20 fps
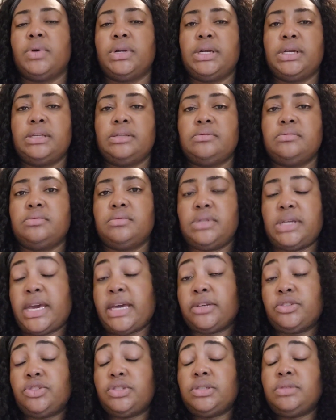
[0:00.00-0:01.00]
what it
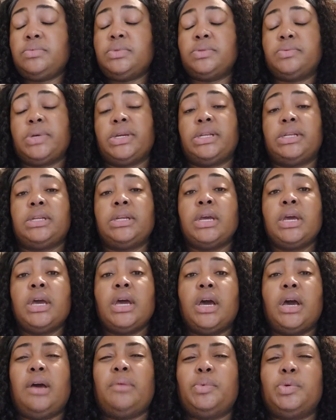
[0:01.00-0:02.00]
actually was written.
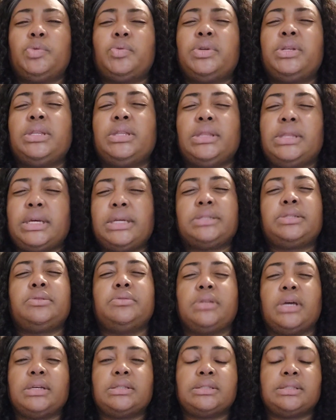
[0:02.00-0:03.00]
Um, it was written like
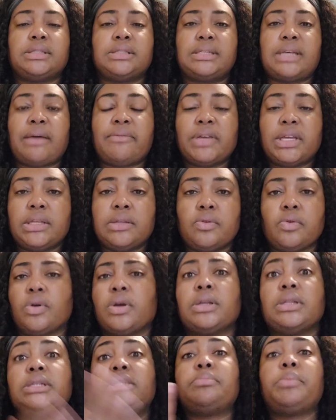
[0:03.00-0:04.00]
2007,
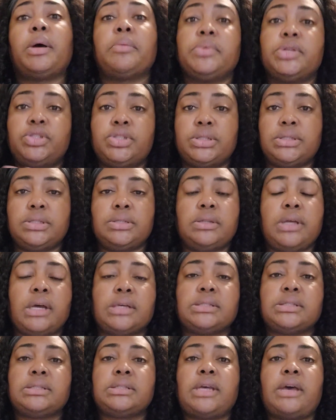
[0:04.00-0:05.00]
or at least published in
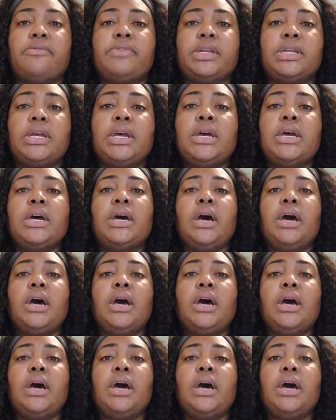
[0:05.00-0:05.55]
2007.